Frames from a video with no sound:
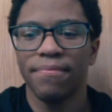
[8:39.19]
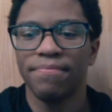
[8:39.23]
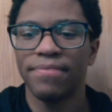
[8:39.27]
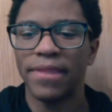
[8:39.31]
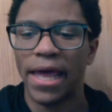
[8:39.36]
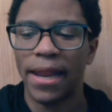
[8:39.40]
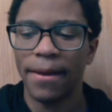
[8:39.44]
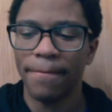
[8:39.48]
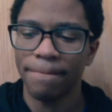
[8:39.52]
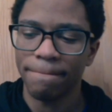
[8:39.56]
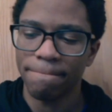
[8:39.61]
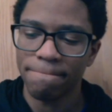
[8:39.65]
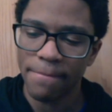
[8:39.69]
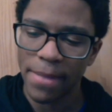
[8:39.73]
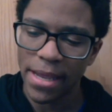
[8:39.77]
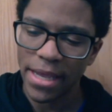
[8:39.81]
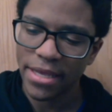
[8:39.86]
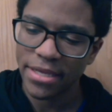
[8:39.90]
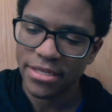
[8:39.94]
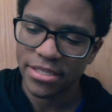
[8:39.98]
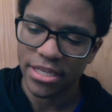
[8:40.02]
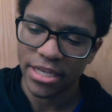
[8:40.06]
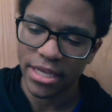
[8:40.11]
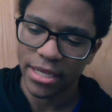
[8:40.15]
that
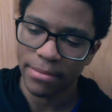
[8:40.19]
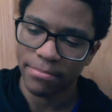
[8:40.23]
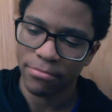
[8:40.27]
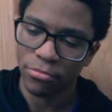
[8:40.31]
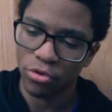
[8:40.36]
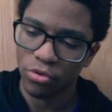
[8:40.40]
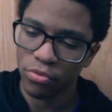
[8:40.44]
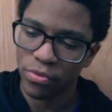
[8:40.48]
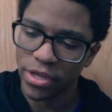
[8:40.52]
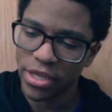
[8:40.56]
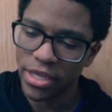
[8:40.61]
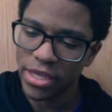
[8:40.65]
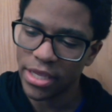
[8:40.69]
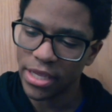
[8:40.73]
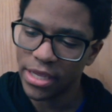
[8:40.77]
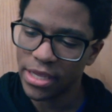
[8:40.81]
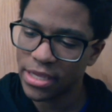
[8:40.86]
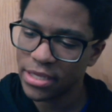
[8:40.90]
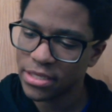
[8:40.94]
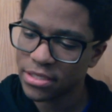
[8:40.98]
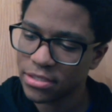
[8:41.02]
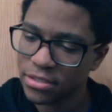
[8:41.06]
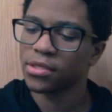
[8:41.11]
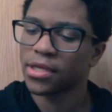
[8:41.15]
makes him who he
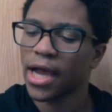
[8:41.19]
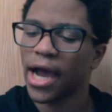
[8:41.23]
is.